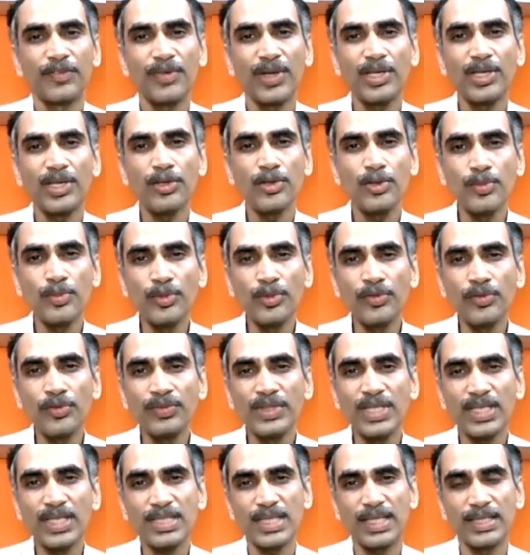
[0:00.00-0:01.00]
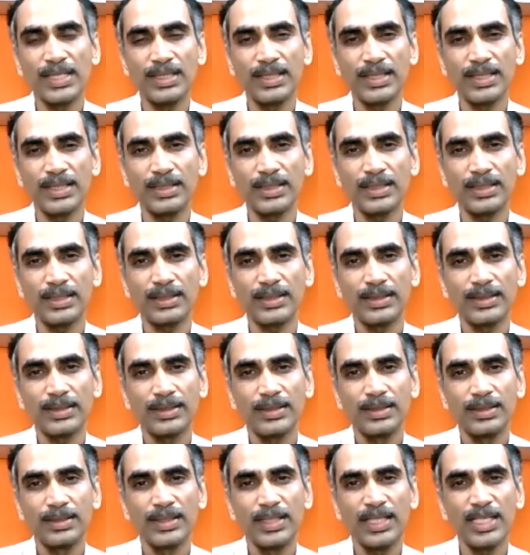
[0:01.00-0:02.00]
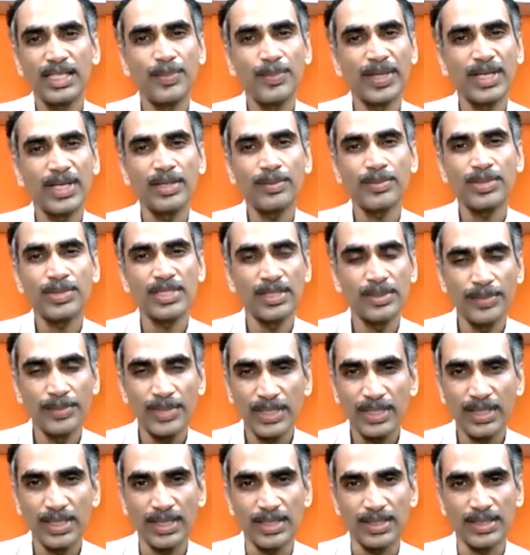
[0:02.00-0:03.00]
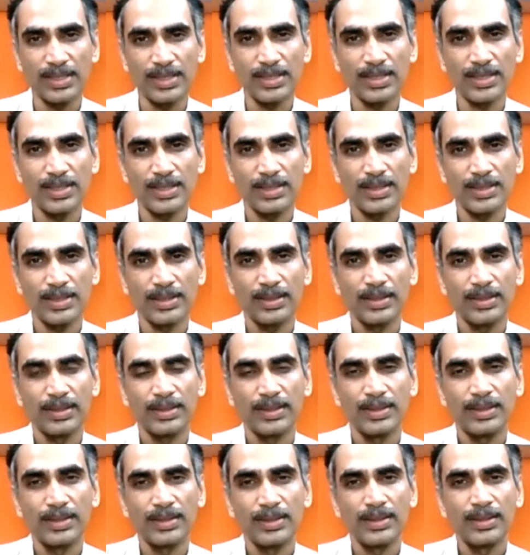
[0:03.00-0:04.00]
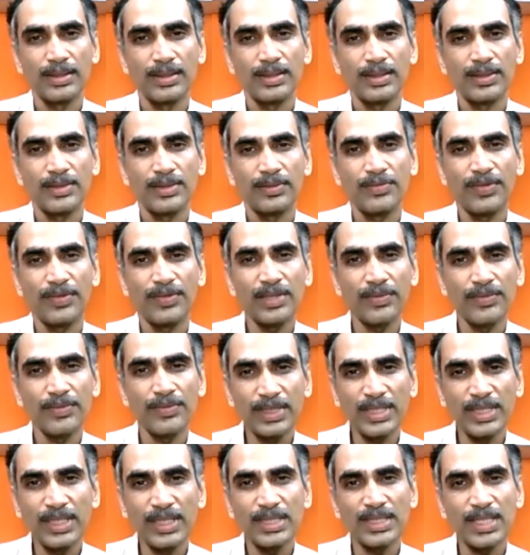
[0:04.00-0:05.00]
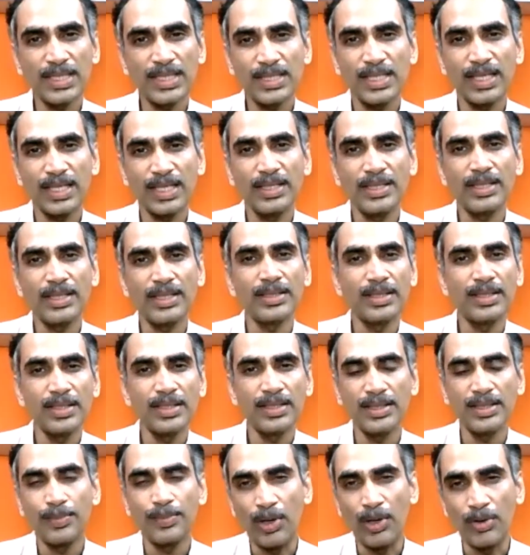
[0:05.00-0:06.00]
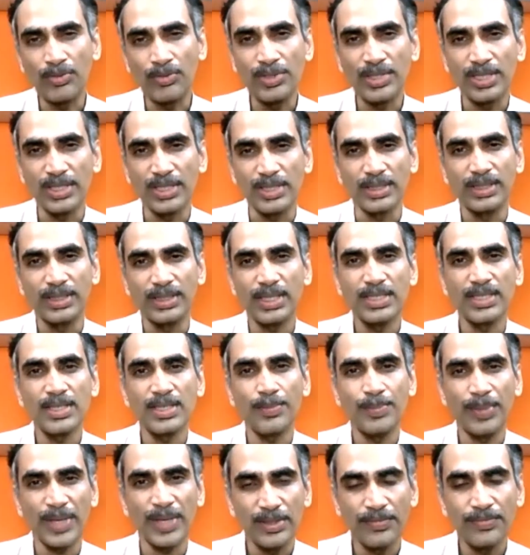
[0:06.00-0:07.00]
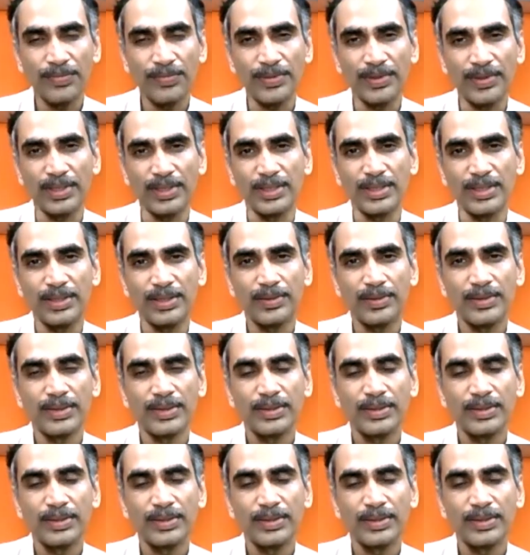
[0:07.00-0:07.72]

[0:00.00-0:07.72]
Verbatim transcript: When you remove the center, it becomes limitless. Whenever there is a center, there is a boundary, there is a periphery.